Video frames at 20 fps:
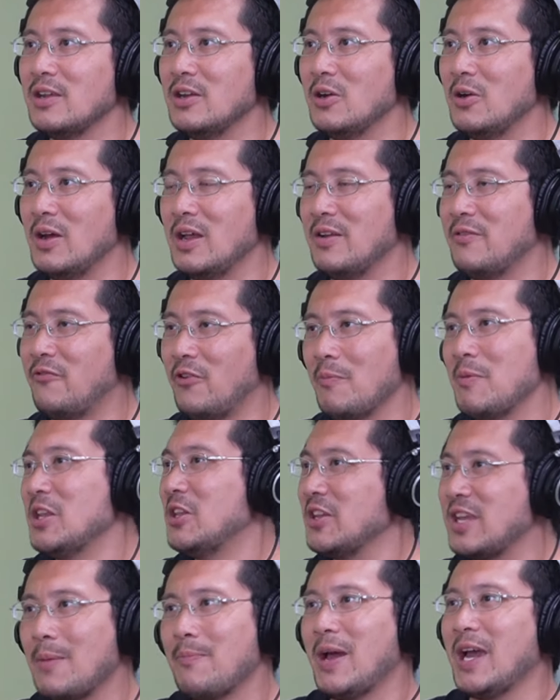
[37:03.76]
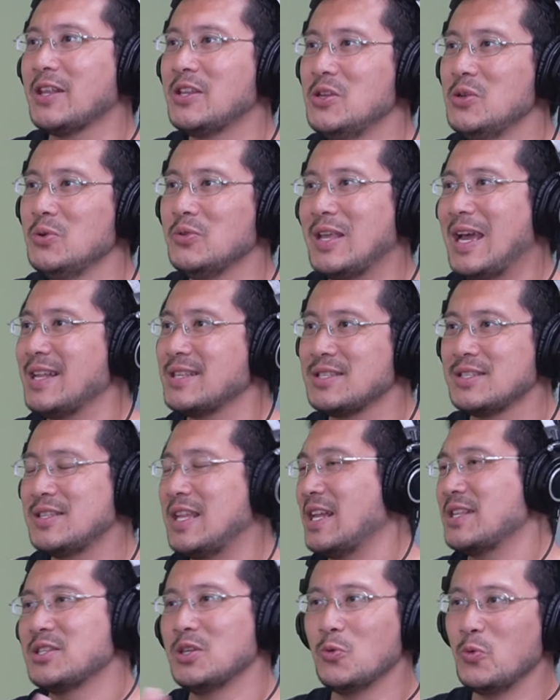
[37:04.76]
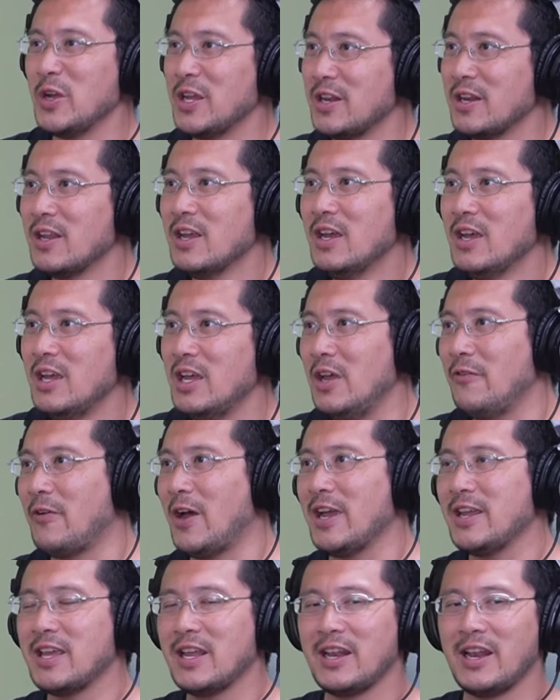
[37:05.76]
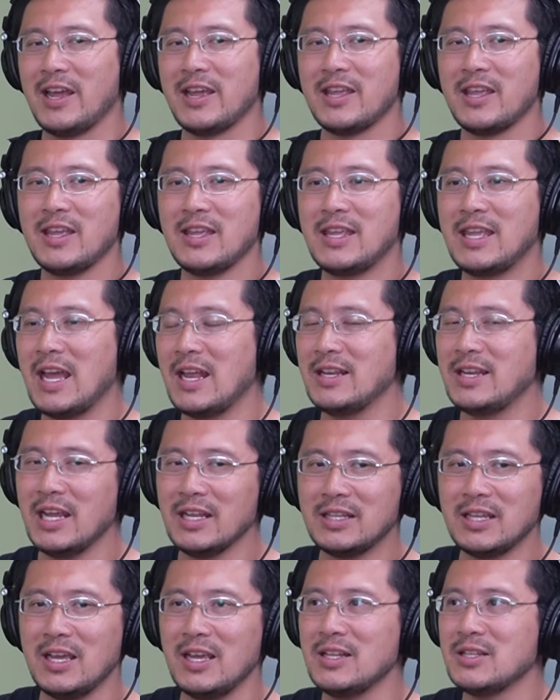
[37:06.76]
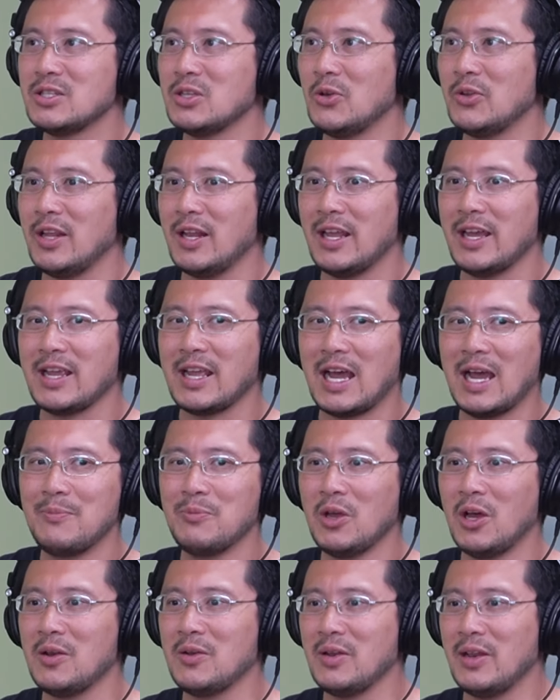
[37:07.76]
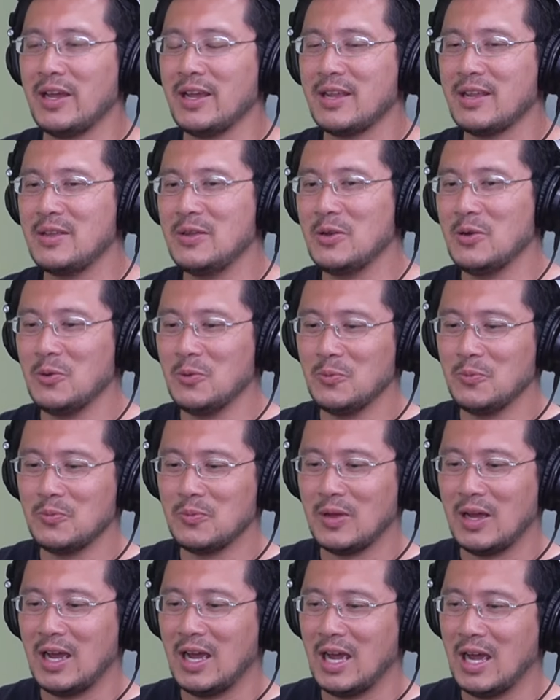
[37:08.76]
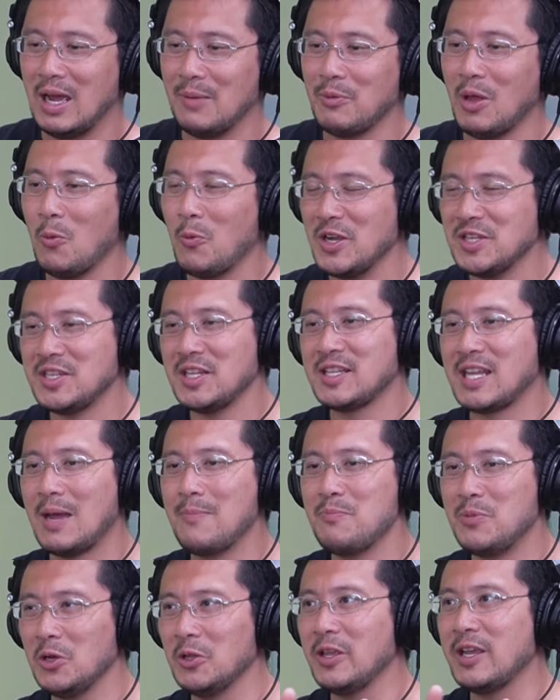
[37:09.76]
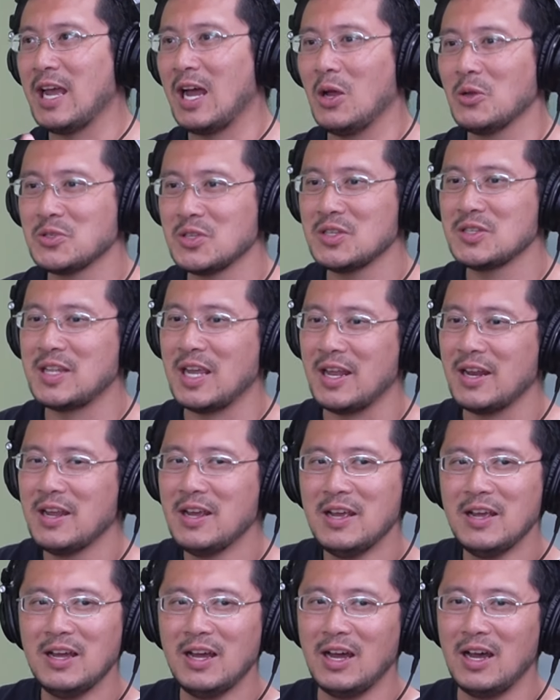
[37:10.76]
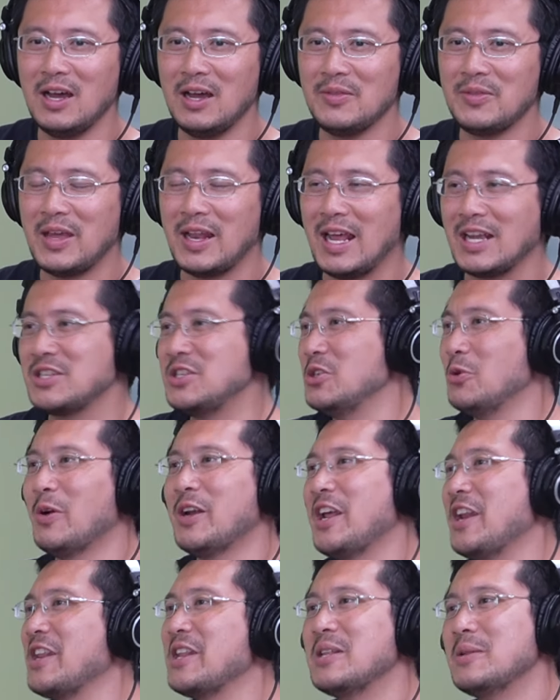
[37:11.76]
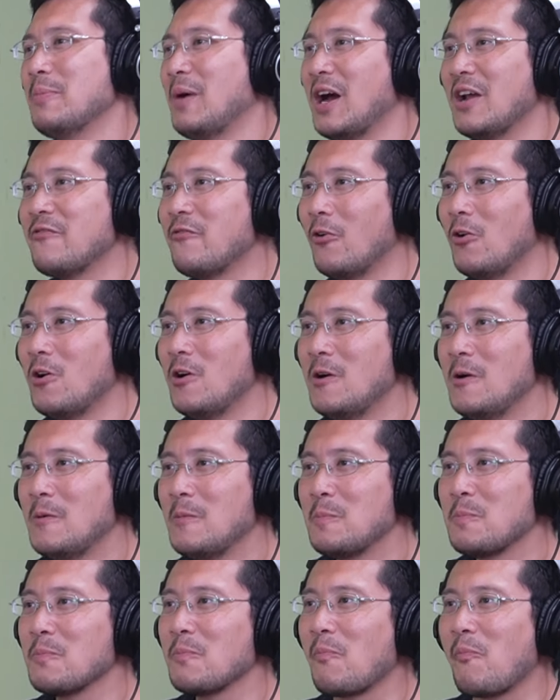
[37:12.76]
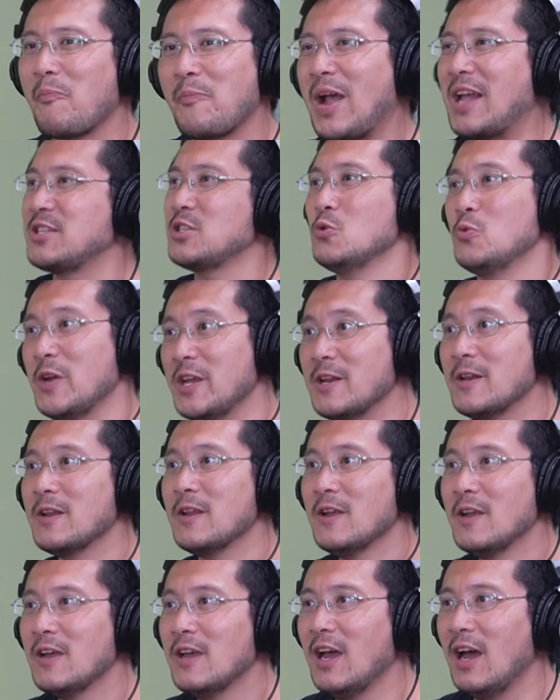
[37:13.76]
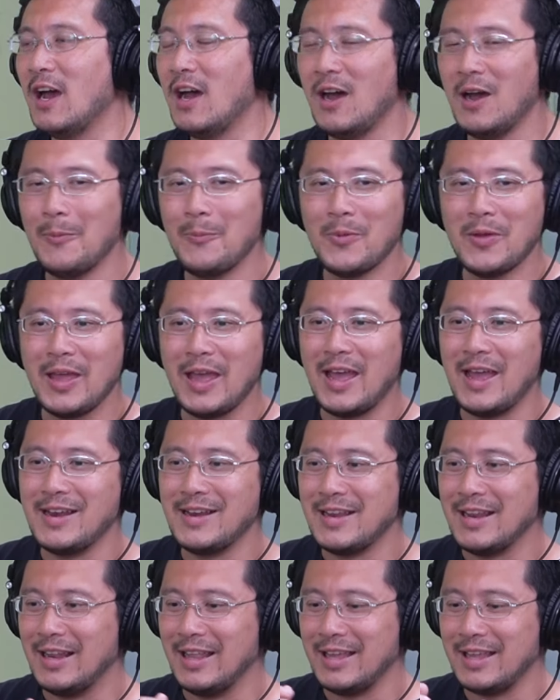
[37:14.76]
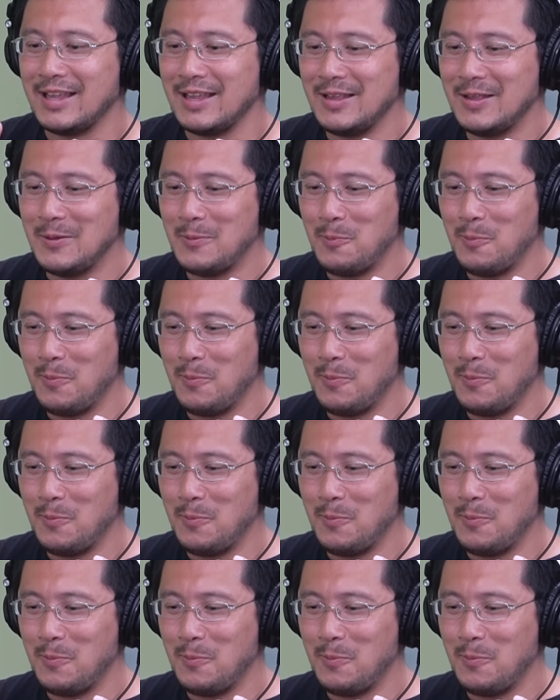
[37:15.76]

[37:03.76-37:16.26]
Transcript: you know, and for me to get back to you, that's that's a win if I can like get data in so that like I'm not like you know I, am not wasting time building houses that uh, that actually no one had any demand for, that's a win. Um, and like